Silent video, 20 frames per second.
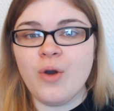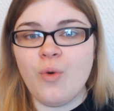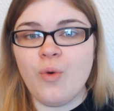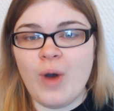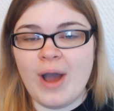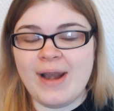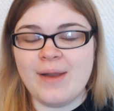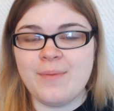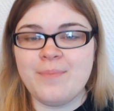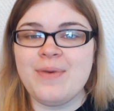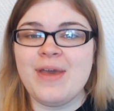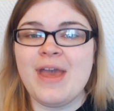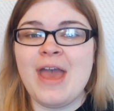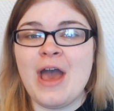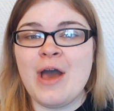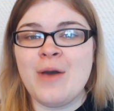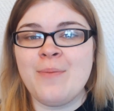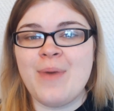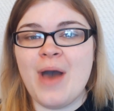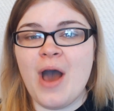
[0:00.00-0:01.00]
quite a
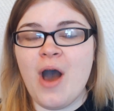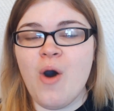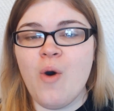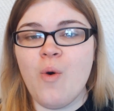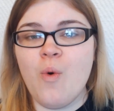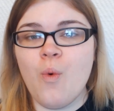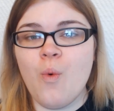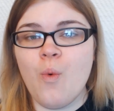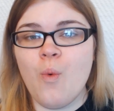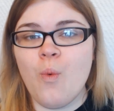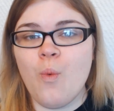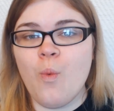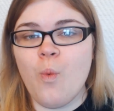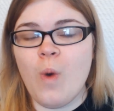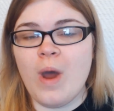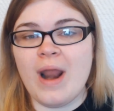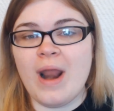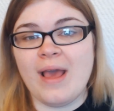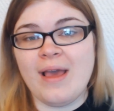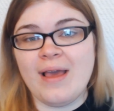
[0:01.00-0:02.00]
bit about
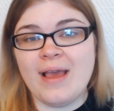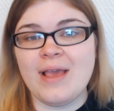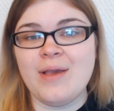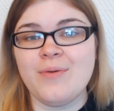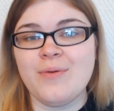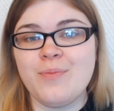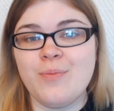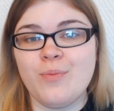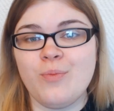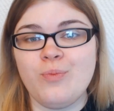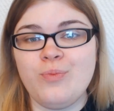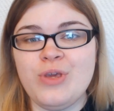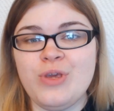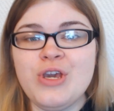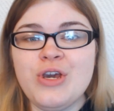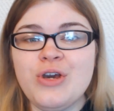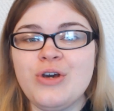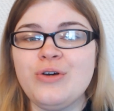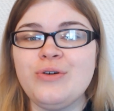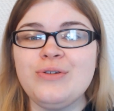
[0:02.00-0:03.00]
what I
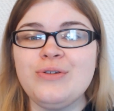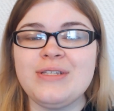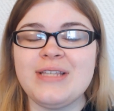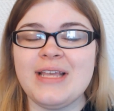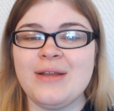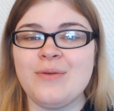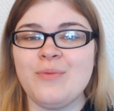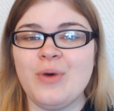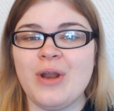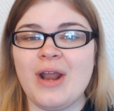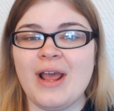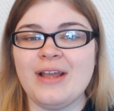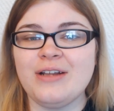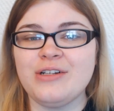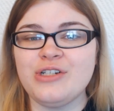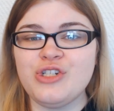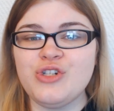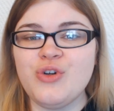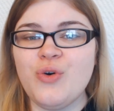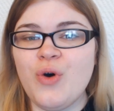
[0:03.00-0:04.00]
use and what I
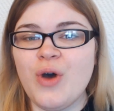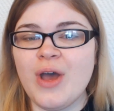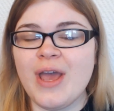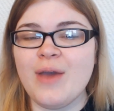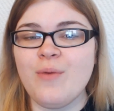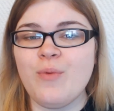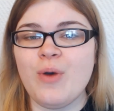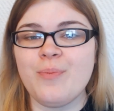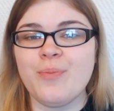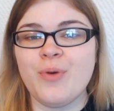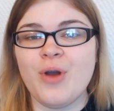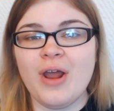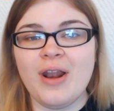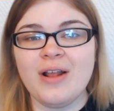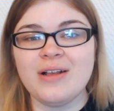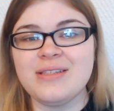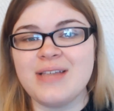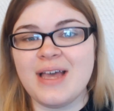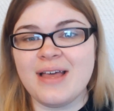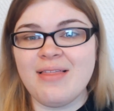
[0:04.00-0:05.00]
enjoy, what
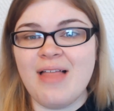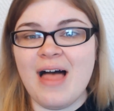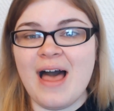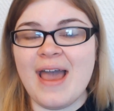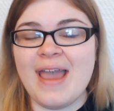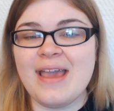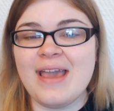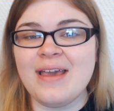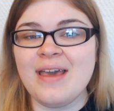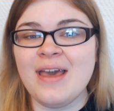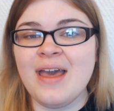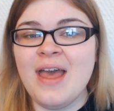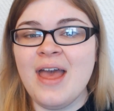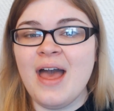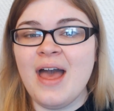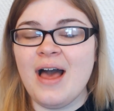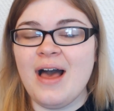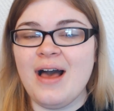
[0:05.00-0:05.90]
products I like.